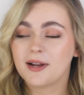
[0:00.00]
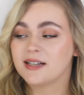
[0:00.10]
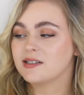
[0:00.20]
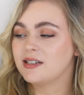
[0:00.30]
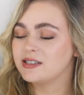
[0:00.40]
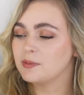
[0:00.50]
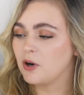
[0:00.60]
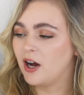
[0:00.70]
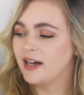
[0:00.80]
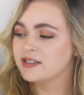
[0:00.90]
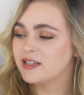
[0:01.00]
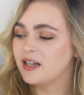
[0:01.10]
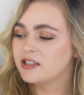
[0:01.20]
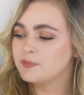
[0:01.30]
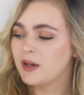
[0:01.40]
pleasantly surprised. It
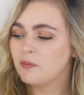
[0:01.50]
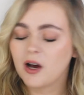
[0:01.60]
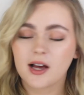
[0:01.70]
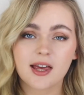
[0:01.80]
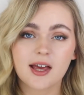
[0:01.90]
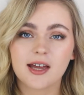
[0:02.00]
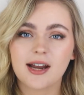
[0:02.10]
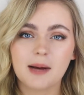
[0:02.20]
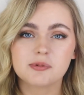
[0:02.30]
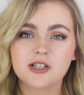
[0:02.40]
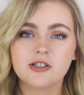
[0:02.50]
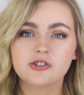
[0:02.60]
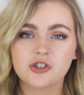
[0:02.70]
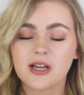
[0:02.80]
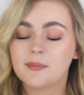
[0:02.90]
has been working an absolute
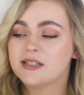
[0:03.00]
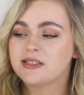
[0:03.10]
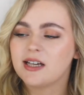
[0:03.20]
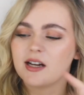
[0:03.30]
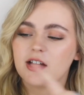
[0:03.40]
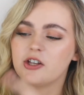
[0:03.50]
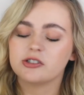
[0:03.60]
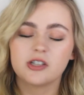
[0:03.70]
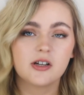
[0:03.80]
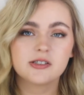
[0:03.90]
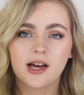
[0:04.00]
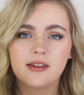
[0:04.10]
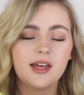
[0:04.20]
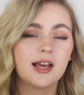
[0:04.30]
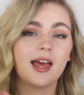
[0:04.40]
dream. Indeed, I used the entire
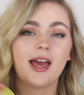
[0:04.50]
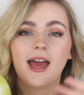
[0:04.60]
thing.